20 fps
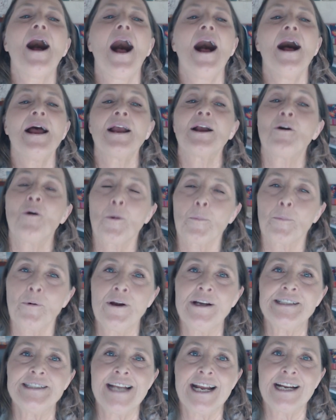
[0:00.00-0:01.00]

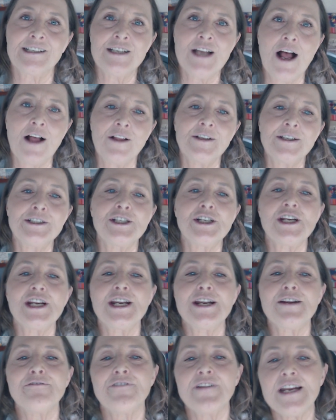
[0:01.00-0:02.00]
Incorporate
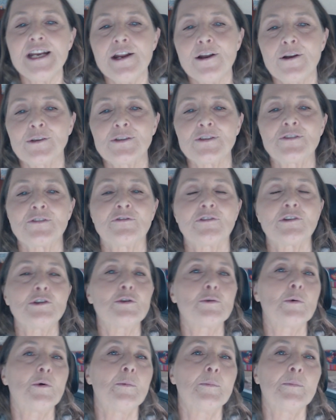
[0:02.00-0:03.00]
technology, videos,
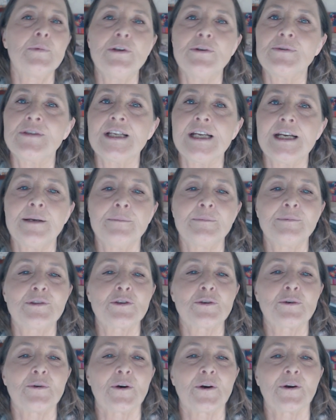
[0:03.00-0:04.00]
virtual museum
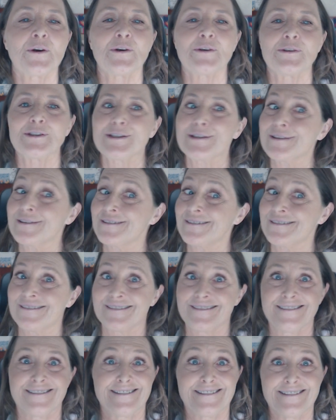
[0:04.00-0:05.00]

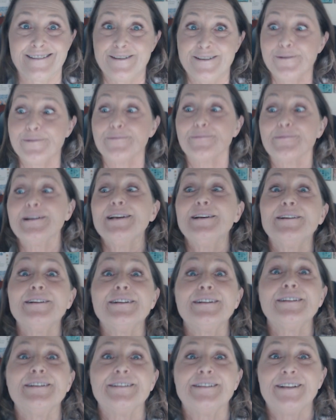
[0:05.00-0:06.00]
tours, do
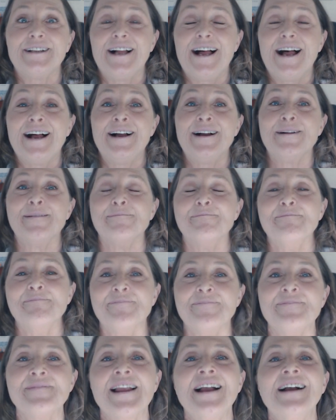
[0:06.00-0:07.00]
real
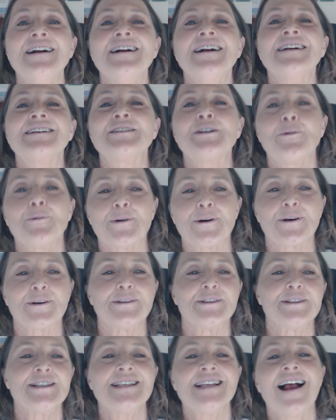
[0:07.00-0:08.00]

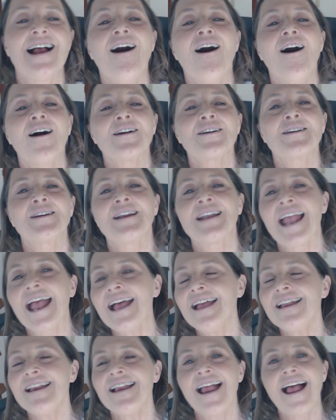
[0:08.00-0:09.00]
tours.
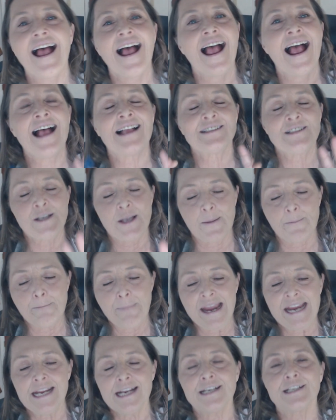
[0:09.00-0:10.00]

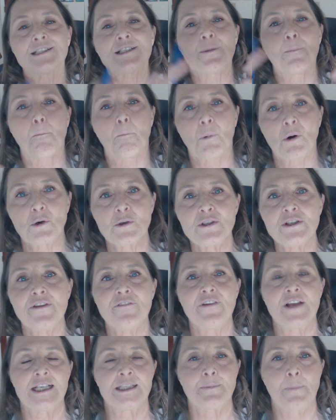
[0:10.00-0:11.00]
Make it as
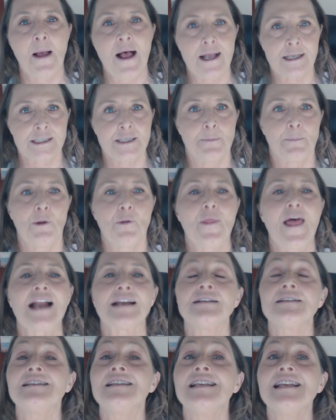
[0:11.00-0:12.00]
immersive as possible. That
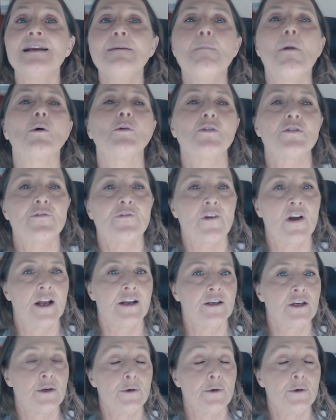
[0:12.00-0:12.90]
is the most fun.